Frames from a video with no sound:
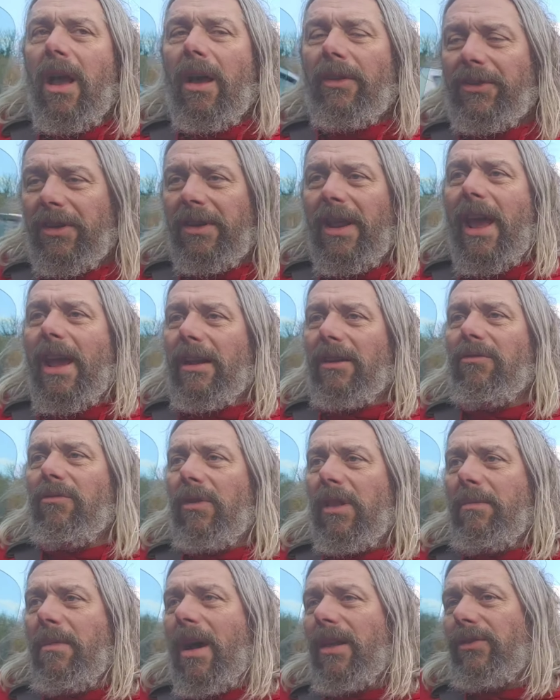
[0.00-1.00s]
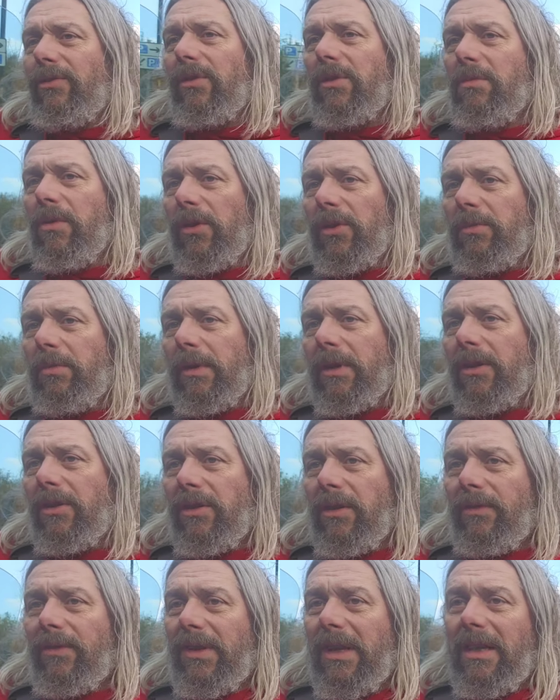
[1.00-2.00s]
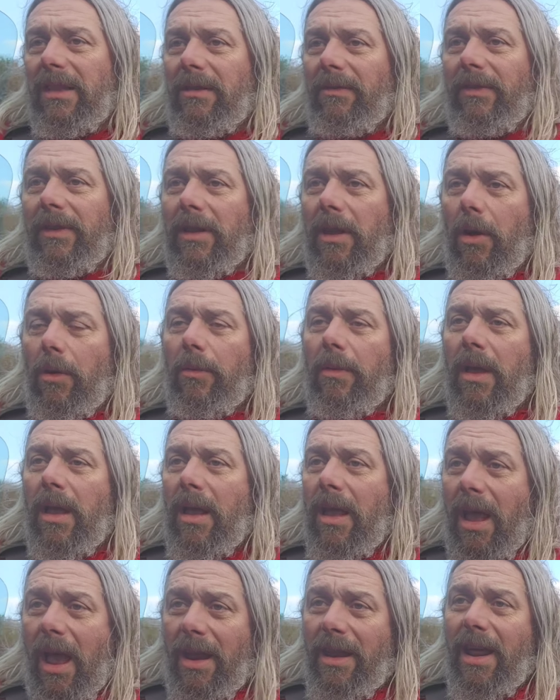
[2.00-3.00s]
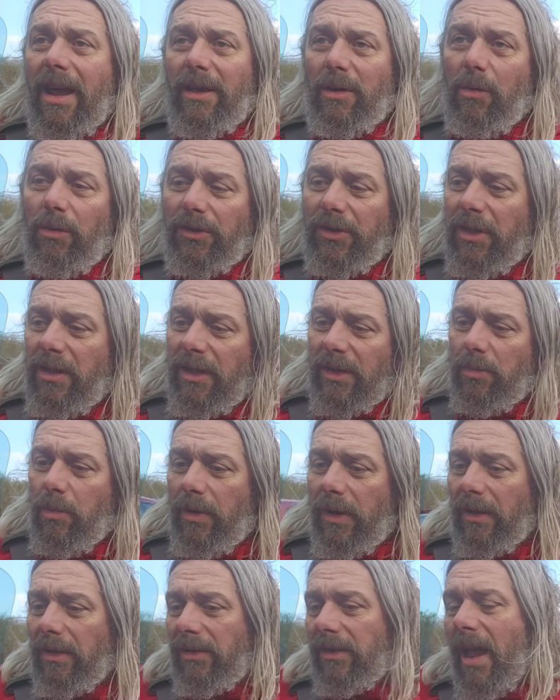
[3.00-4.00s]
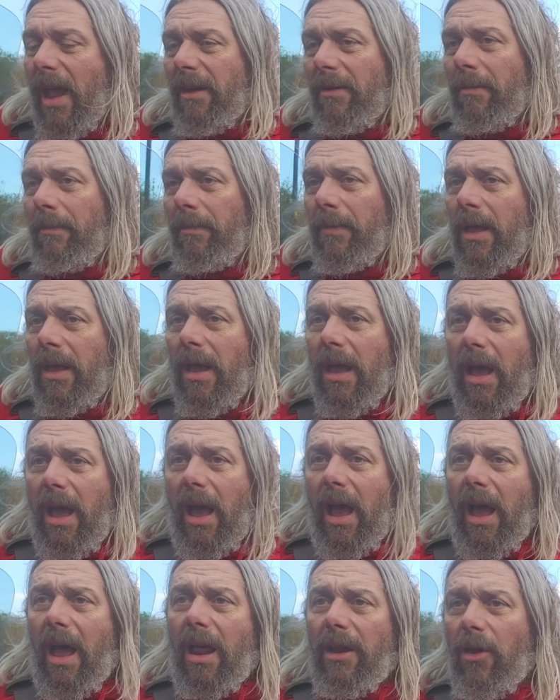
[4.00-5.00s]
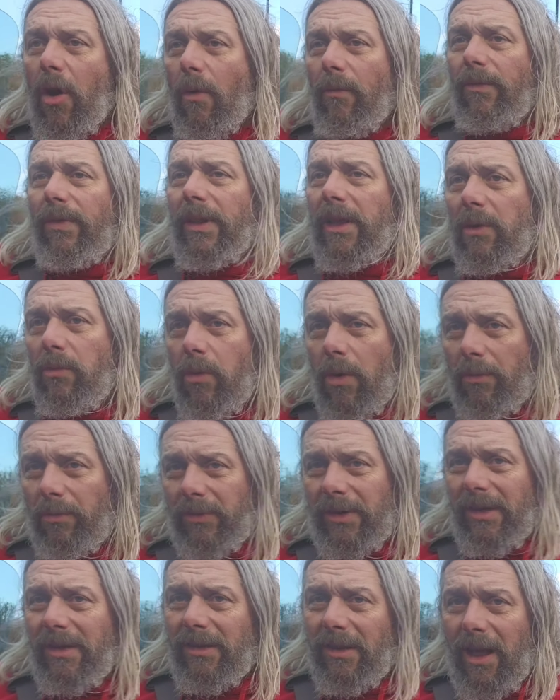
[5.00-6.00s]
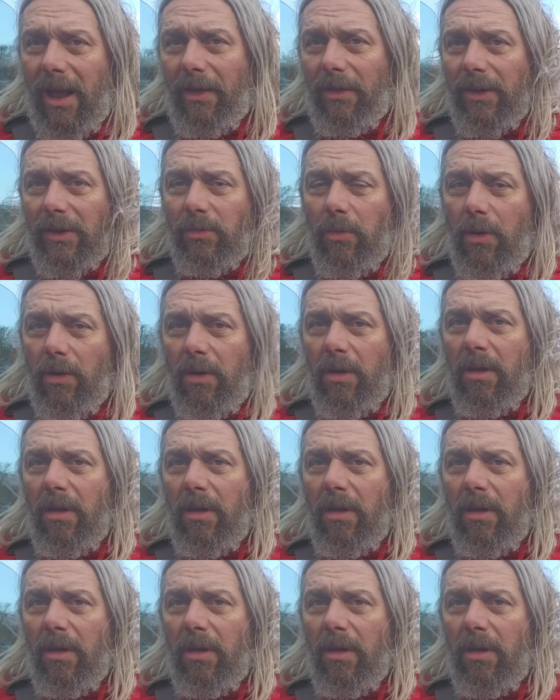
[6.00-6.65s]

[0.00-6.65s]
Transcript: Today it doesn't really matter as much because you've seen the video and now you're watching this one instead, and hopefully you won't dislike this one.